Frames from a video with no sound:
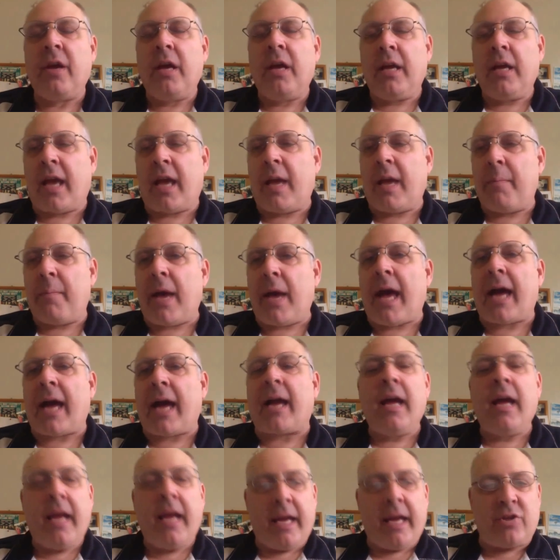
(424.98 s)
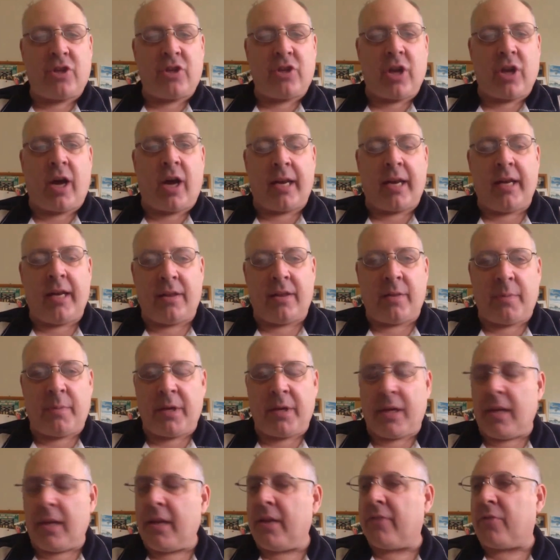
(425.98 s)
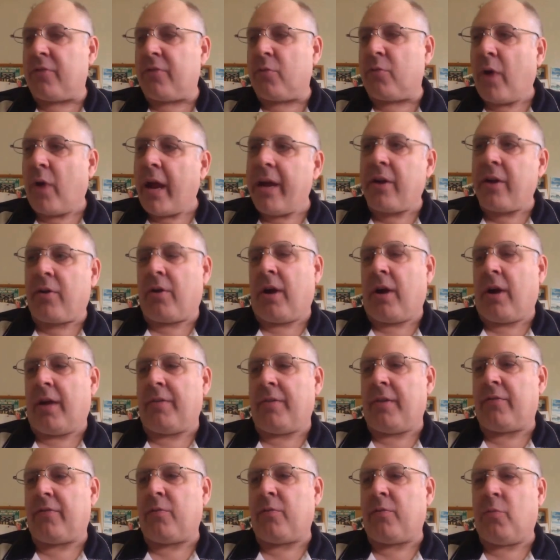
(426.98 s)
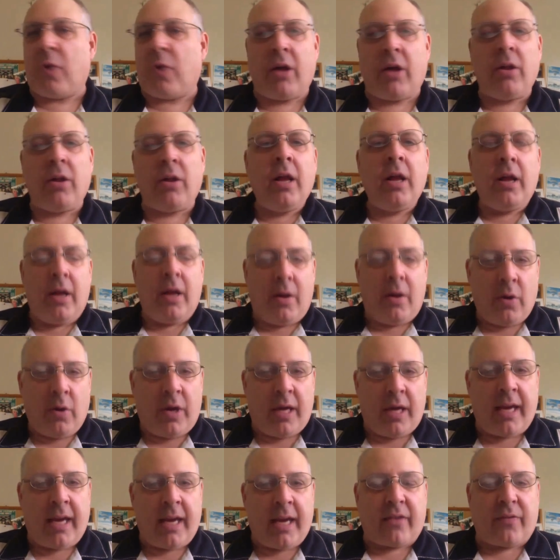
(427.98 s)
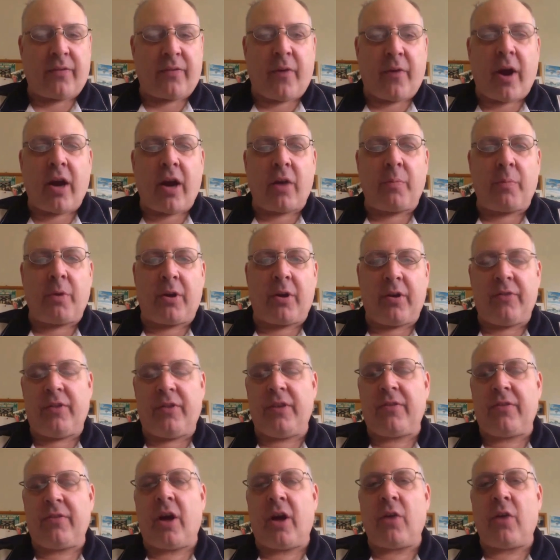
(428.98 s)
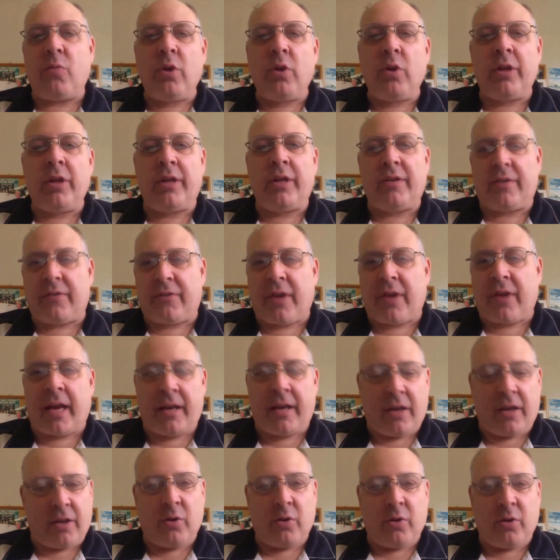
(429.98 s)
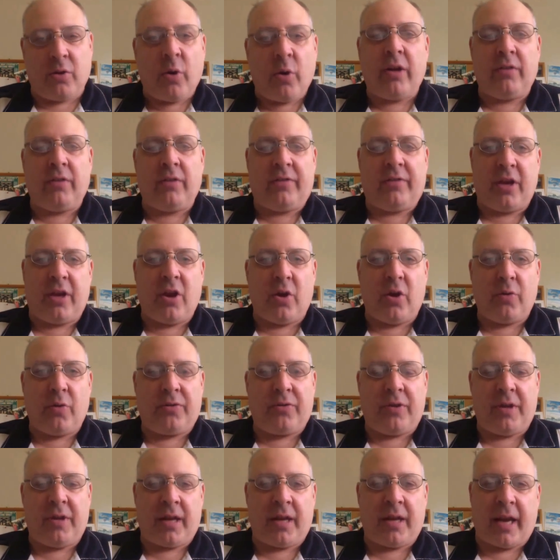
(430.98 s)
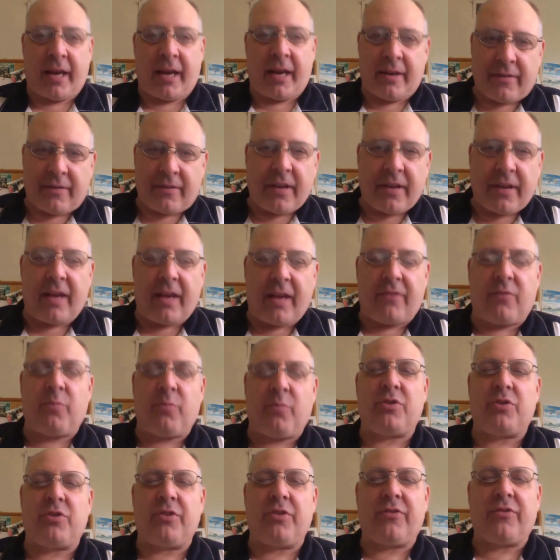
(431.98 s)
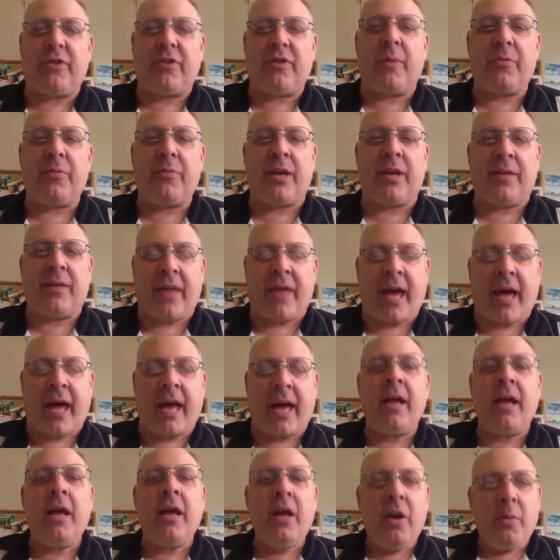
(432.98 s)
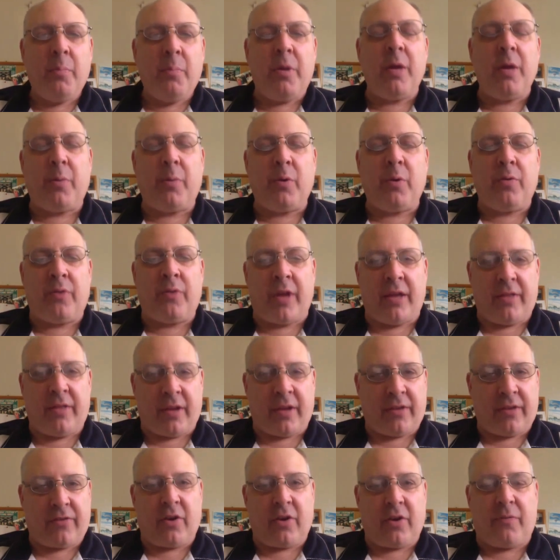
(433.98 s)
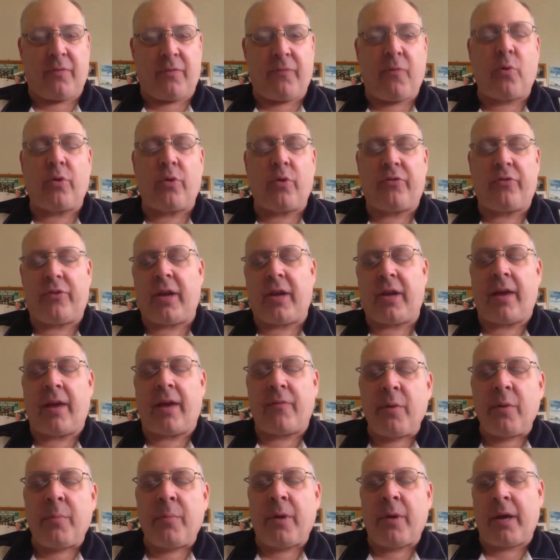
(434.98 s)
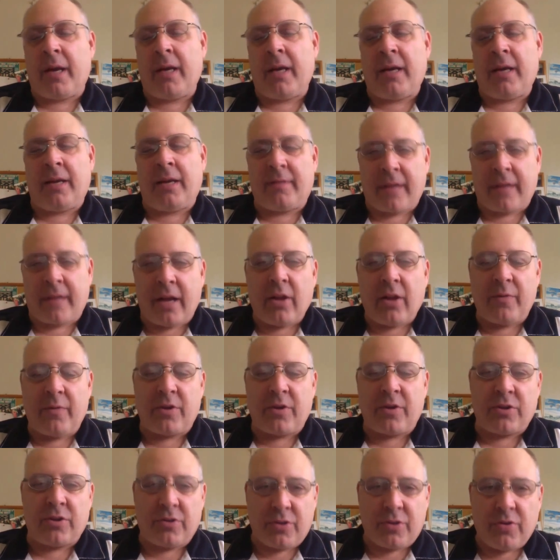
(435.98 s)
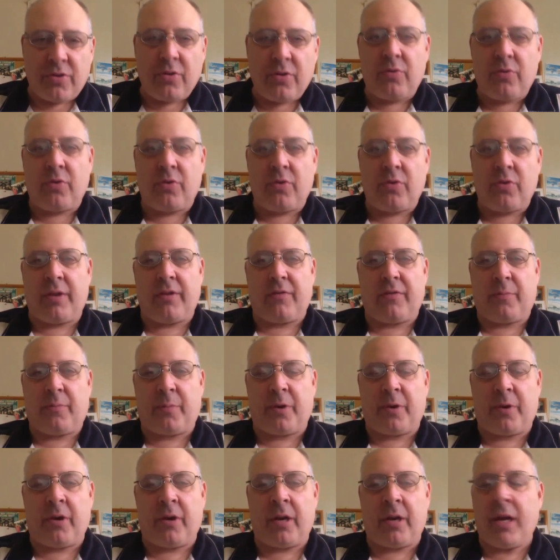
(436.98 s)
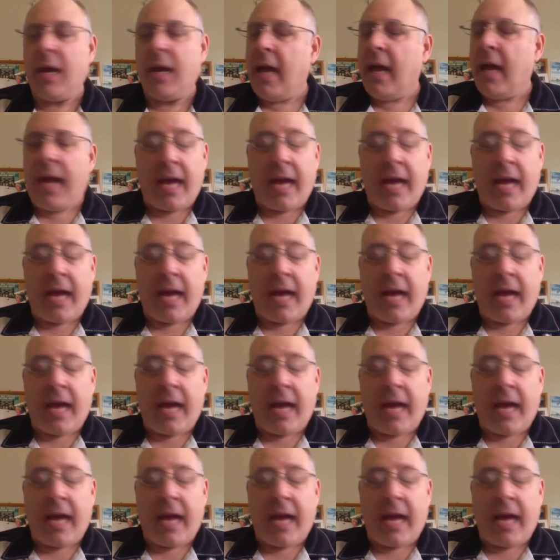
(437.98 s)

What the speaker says: came back, and Johnny in the beginning is a writer on this. Well, he gets fired because he's unwilling to sign a loyalty oath to the United States, which is something that people, they started forcing everybody in television to do during this period.